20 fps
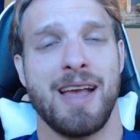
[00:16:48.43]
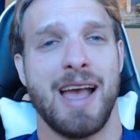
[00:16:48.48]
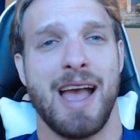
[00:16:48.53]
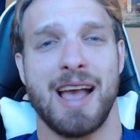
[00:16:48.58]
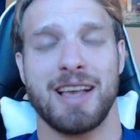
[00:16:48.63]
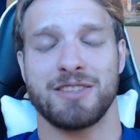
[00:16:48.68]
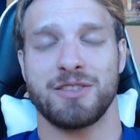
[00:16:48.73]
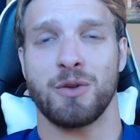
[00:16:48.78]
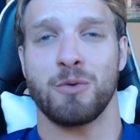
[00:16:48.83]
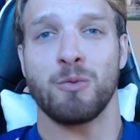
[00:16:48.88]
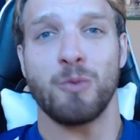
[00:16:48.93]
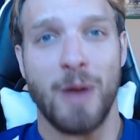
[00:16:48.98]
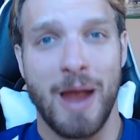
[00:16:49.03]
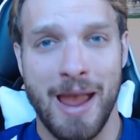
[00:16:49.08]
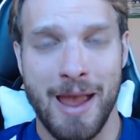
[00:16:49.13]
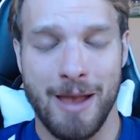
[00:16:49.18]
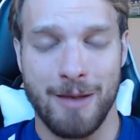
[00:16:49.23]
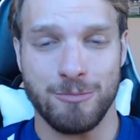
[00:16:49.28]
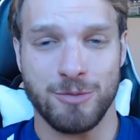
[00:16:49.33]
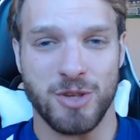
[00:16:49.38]
As the
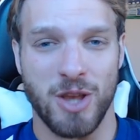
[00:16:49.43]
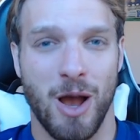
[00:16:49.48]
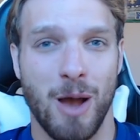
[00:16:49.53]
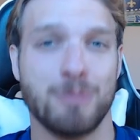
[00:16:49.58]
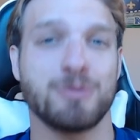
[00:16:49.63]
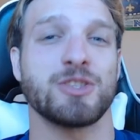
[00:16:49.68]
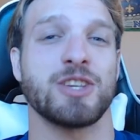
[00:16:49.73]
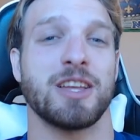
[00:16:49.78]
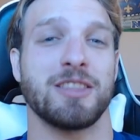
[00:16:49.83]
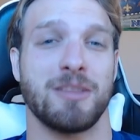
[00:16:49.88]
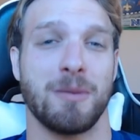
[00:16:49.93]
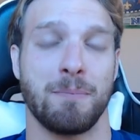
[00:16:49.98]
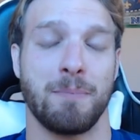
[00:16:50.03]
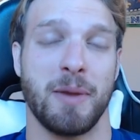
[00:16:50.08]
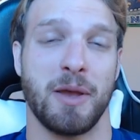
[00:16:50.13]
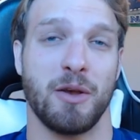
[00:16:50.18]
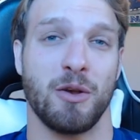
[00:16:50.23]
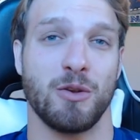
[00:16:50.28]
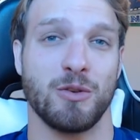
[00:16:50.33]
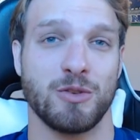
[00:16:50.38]
Rams upset the
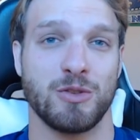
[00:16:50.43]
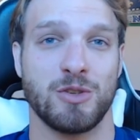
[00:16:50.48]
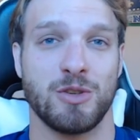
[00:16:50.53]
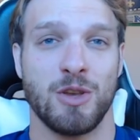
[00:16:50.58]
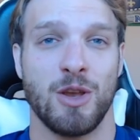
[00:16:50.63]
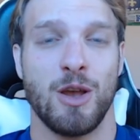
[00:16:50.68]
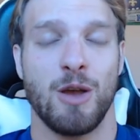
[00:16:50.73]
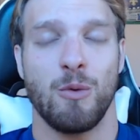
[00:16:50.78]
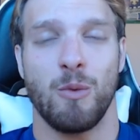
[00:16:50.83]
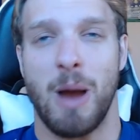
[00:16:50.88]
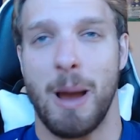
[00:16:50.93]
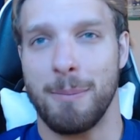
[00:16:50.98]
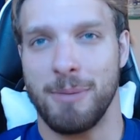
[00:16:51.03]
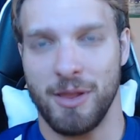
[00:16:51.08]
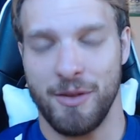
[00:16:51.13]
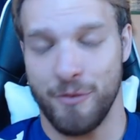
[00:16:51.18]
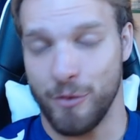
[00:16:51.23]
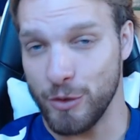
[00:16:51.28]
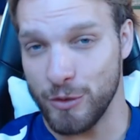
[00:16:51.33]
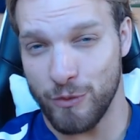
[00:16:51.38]
Bills, I
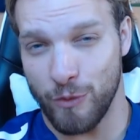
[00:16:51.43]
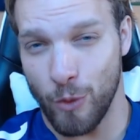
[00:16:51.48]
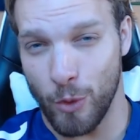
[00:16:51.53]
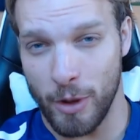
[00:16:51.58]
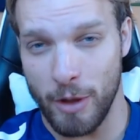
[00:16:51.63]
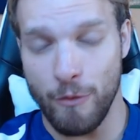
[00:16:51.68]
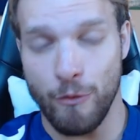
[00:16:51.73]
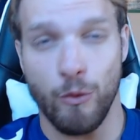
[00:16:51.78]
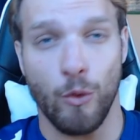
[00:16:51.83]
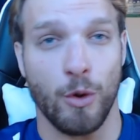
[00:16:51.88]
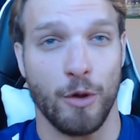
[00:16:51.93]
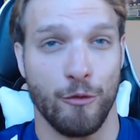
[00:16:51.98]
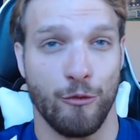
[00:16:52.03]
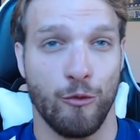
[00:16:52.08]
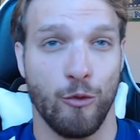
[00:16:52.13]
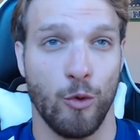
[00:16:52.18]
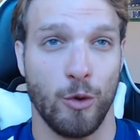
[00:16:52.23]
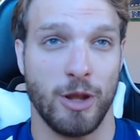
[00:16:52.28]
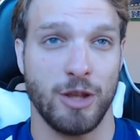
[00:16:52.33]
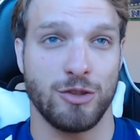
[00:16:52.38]
believe it was
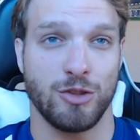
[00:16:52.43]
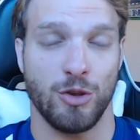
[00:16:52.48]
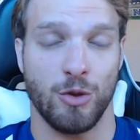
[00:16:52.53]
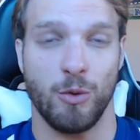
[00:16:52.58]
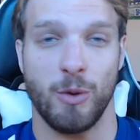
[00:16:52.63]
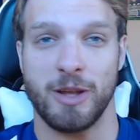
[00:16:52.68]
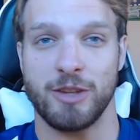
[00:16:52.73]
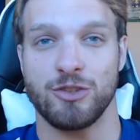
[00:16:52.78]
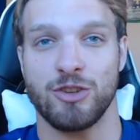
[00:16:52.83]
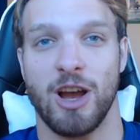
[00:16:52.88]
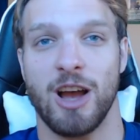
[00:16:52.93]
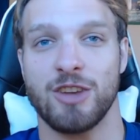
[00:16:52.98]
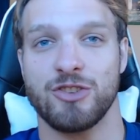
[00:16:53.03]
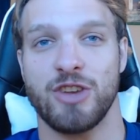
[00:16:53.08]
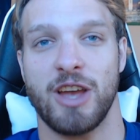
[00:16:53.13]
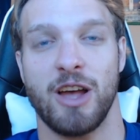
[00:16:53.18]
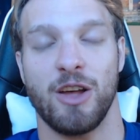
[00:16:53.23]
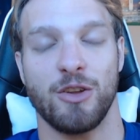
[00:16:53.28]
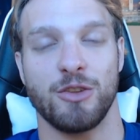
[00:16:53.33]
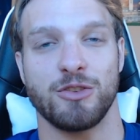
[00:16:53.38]
44-42, and
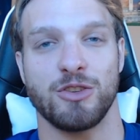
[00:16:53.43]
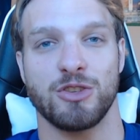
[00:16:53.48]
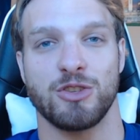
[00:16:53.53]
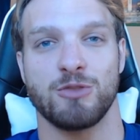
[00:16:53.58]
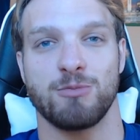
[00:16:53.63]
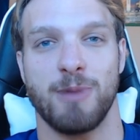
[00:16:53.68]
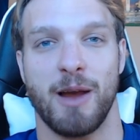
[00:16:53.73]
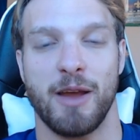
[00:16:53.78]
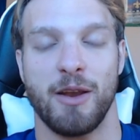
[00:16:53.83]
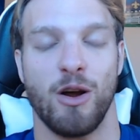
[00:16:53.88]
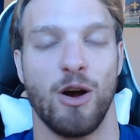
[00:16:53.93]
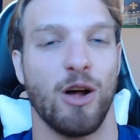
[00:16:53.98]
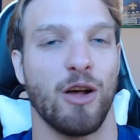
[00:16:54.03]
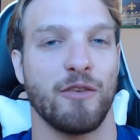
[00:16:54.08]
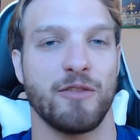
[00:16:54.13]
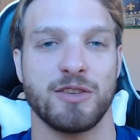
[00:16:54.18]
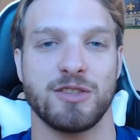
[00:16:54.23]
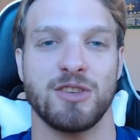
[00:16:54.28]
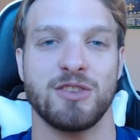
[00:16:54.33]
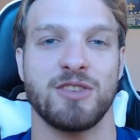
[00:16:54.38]
Josh Allen, despite all
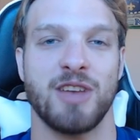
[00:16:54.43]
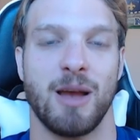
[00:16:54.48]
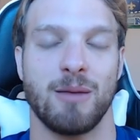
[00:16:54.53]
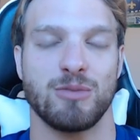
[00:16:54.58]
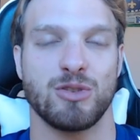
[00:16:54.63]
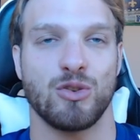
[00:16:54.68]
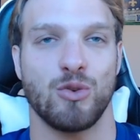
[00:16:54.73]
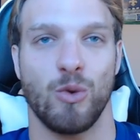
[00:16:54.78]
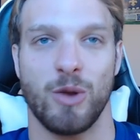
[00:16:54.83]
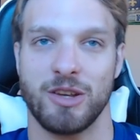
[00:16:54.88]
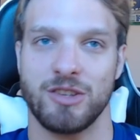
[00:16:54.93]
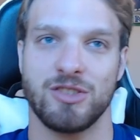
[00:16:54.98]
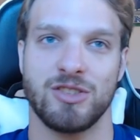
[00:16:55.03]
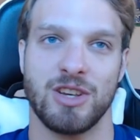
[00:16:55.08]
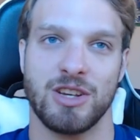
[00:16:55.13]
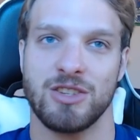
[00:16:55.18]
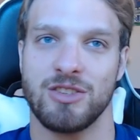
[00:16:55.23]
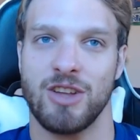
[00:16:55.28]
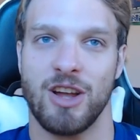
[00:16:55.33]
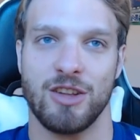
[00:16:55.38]
of his attempts, scoring
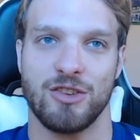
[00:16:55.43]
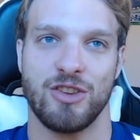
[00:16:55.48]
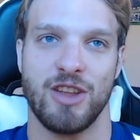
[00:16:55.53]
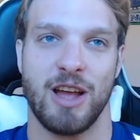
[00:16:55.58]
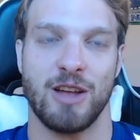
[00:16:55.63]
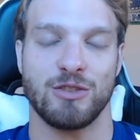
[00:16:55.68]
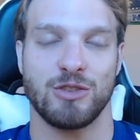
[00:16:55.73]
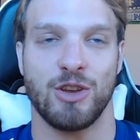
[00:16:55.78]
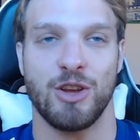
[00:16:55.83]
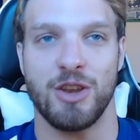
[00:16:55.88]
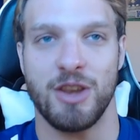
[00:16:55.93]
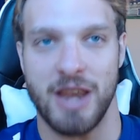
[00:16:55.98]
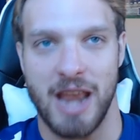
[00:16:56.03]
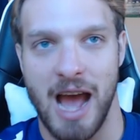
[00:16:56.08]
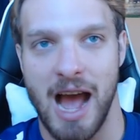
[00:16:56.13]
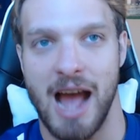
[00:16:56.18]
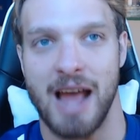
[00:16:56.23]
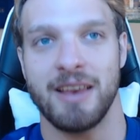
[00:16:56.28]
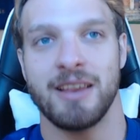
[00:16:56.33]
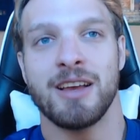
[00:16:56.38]
6 touchdowns, could
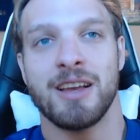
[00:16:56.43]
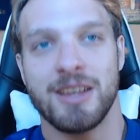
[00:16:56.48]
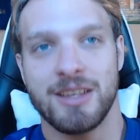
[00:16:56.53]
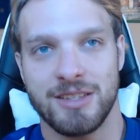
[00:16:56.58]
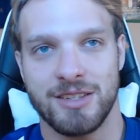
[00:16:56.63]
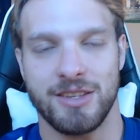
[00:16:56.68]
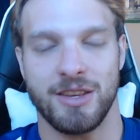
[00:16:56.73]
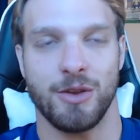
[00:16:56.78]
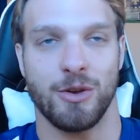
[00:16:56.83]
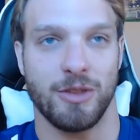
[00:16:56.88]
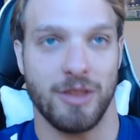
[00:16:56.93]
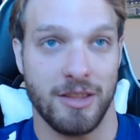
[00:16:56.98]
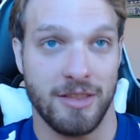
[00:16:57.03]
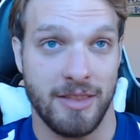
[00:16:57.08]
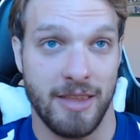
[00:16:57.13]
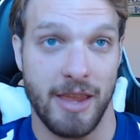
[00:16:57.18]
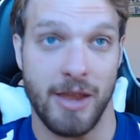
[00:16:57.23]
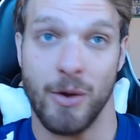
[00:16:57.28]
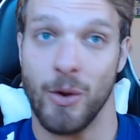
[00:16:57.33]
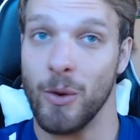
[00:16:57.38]
not seal the
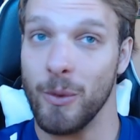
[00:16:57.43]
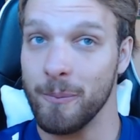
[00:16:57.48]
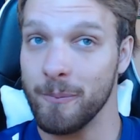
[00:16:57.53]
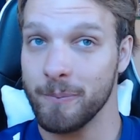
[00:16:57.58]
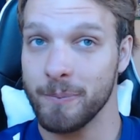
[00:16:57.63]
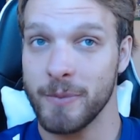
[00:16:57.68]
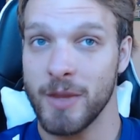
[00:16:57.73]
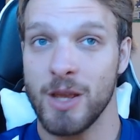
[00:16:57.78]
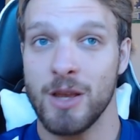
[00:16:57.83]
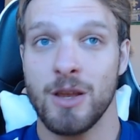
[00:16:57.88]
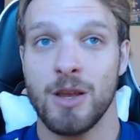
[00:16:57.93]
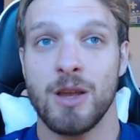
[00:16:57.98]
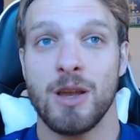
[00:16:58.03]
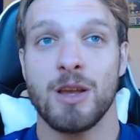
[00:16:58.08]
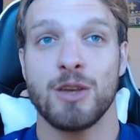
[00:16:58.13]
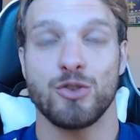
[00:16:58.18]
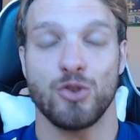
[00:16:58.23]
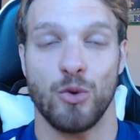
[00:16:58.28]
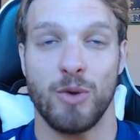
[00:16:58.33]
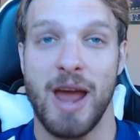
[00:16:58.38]
deal.
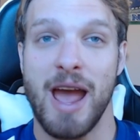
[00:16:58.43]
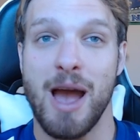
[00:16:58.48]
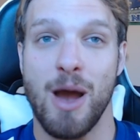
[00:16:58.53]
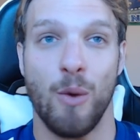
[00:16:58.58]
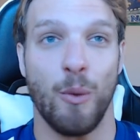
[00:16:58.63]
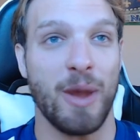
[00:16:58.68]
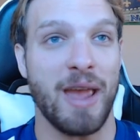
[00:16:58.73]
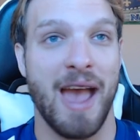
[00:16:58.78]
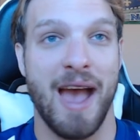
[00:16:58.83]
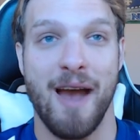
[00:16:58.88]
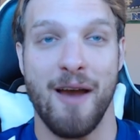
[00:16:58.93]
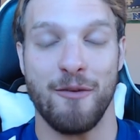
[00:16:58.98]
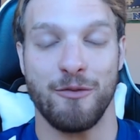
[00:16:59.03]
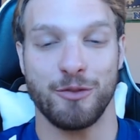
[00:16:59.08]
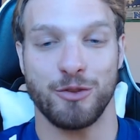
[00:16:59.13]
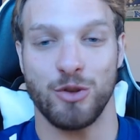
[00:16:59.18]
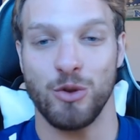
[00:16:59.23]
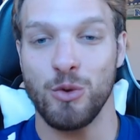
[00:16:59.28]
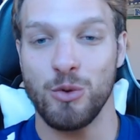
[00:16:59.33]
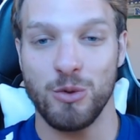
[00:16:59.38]
So now we
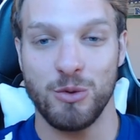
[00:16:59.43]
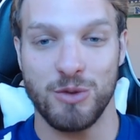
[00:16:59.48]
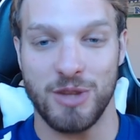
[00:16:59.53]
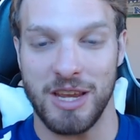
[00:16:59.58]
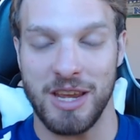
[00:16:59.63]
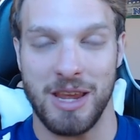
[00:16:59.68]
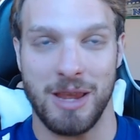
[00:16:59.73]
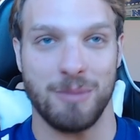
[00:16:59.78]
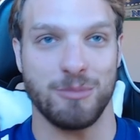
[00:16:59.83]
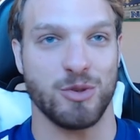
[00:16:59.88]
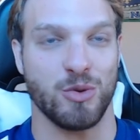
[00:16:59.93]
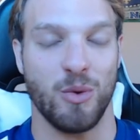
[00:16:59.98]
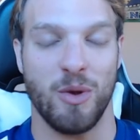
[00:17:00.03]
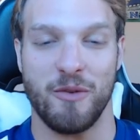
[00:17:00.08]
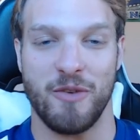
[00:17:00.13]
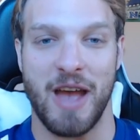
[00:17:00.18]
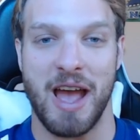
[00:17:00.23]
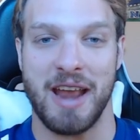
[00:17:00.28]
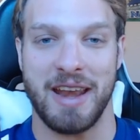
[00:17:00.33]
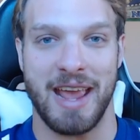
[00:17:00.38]
have two teams who
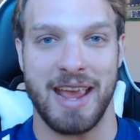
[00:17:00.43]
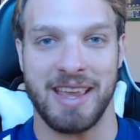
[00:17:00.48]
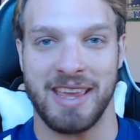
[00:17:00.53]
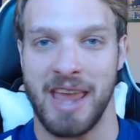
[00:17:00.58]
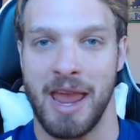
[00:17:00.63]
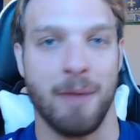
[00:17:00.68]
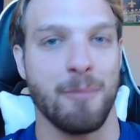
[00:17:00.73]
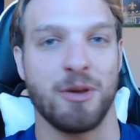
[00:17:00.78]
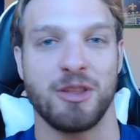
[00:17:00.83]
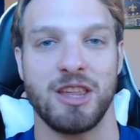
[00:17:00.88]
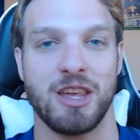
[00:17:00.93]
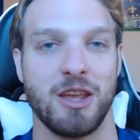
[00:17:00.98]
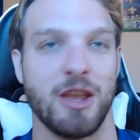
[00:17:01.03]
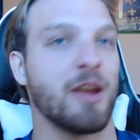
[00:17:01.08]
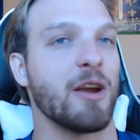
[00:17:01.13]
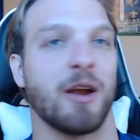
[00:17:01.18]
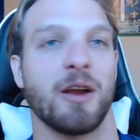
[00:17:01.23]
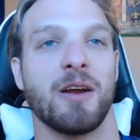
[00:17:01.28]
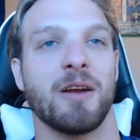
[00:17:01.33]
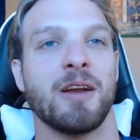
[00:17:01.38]
have had a game of the
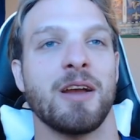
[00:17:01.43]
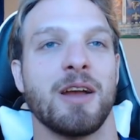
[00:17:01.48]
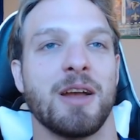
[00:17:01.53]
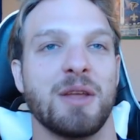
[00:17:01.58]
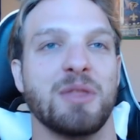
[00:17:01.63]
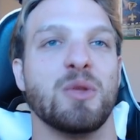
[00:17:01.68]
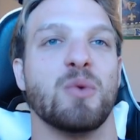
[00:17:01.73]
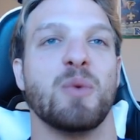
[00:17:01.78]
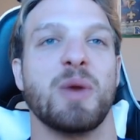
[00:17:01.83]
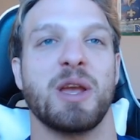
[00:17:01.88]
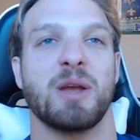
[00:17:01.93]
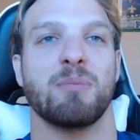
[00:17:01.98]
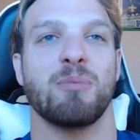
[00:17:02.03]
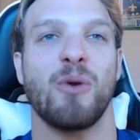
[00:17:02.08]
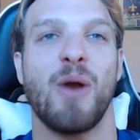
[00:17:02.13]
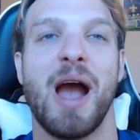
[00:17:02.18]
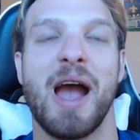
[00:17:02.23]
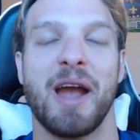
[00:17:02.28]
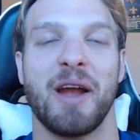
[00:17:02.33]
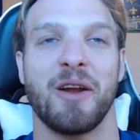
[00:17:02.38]
year in the week
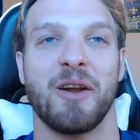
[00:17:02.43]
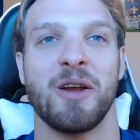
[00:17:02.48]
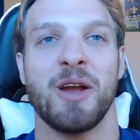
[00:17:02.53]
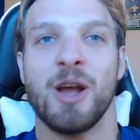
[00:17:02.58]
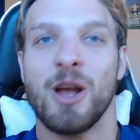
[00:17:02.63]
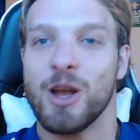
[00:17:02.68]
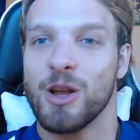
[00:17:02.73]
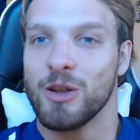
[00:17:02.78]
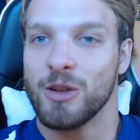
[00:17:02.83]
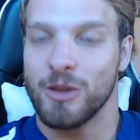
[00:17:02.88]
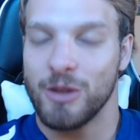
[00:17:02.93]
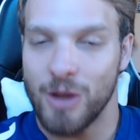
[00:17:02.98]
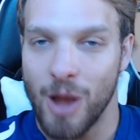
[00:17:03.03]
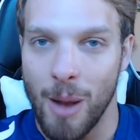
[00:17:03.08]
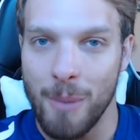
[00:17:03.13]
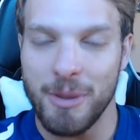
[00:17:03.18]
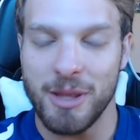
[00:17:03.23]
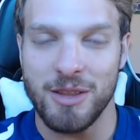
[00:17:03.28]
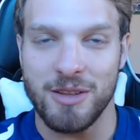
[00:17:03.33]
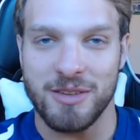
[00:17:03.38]
prior coming